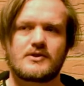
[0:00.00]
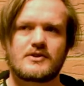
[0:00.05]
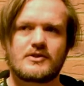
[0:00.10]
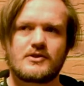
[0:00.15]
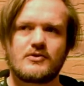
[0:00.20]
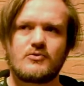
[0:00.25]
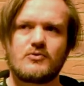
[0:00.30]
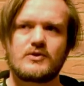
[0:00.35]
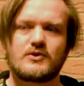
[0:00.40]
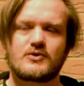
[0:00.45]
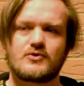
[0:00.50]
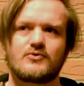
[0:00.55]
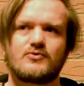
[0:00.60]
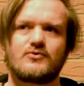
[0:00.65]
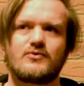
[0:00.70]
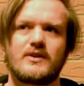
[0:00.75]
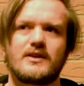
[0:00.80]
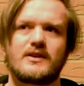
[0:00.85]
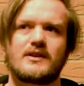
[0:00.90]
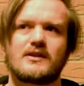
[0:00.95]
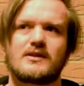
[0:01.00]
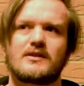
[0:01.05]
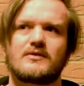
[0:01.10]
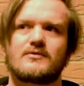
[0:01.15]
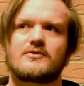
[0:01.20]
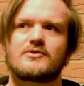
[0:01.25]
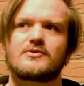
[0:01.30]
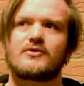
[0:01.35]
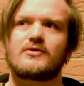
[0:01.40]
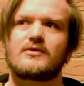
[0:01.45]
So intriguing.
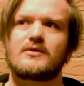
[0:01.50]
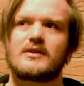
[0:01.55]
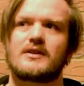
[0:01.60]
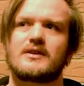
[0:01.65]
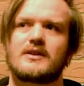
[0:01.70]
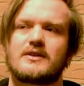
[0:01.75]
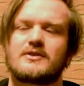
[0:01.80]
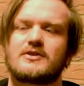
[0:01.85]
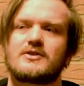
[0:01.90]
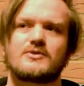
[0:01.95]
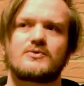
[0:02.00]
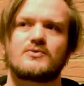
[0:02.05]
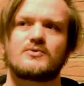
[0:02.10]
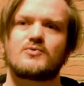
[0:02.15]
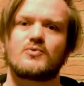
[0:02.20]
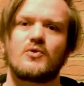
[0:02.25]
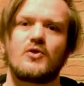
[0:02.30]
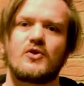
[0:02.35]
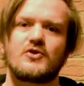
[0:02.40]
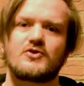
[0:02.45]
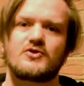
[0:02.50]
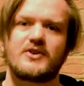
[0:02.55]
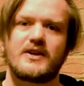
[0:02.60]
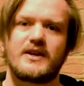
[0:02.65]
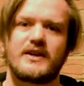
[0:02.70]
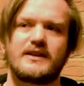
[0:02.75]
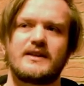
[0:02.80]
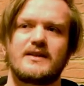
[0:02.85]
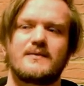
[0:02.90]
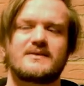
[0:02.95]
There's something that it just draws
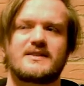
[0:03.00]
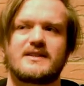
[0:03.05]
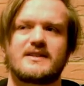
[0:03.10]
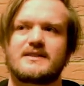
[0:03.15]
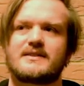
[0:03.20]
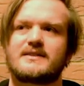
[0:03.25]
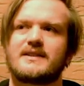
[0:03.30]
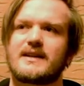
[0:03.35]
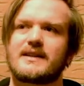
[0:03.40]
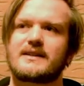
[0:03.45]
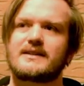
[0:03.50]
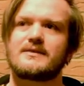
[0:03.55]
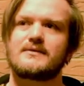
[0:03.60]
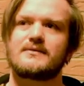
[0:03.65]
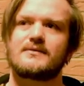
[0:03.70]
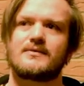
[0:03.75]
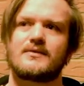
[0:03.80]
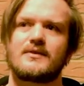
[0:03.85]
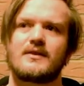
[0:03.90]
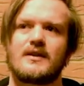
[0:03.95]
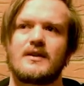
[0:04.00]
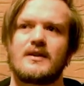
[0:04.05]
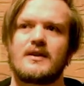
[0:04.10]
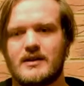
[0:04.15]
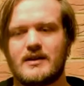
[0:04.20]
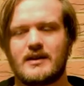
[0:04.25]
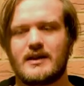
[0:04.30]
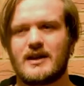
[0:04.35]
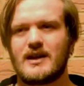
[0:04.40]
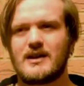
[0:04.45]
you in. It was addictive.
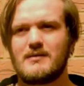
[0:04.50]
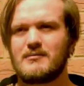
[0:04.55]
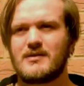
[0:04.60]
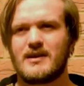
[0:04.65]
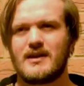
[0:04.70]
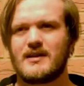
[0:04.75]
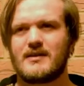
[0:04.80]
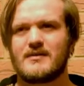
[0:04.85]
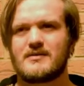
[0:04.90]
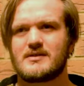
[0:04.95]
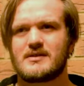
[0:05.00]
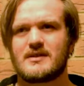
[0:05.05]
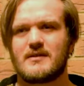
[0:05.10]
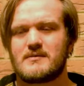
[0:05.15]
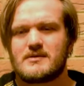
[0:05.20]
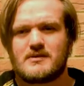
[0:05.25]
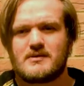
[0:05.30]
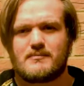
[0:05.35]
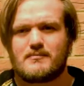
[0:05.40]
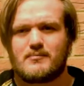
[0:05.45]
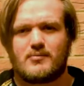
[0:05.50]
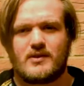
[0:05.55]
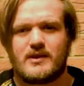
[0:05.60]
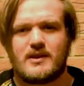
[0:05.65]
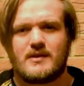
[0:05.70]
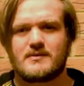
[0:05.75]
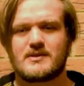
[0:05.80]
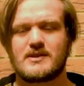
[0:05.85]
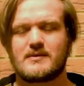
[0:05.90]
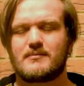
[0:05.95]
And the gameplay, it was just
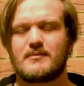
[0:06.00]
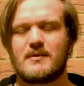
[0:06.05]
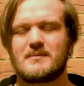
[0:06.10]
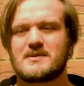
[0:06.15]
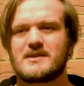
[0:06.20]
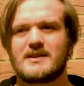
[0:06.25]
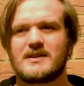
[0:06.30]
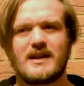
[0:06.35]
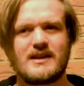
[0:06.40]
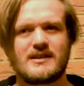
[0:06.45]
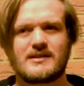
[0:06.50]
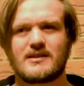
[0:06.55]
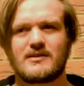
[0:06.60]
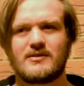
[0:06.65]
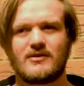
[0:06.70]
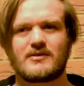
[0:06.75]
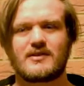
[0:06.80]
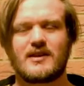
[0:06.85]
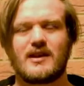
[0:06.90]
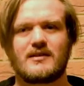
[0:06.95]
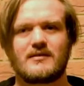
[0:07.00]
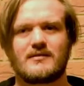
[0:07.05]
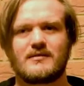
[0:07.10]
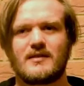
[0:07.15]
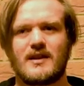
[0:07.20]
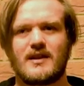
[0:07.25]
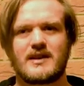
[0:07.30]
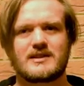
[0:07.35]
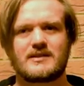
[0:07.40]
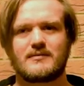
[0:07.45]
brilliant. It was nice to look at
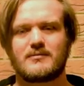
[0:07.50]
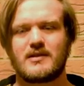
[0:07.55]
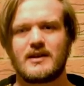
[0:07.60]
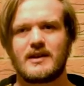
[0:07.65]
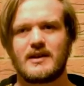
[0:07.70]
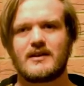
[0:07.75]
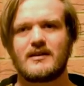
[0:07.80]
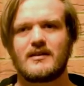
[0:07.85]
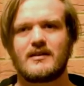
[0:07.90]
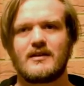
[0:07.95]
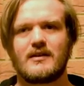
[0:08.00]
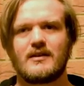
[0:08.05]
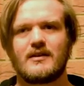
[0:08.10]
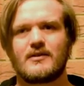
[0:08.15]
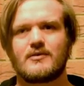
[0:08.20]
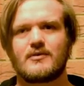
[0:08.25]
and nice to play.